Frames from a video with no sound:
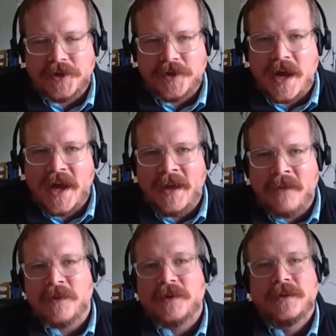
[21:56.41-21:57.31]

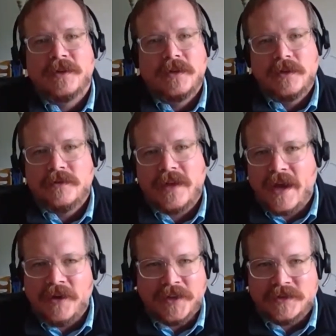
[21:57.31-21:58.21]
crime
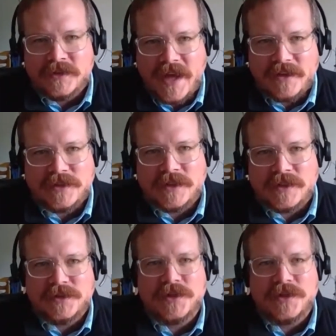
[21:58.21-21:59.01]
down in Texas.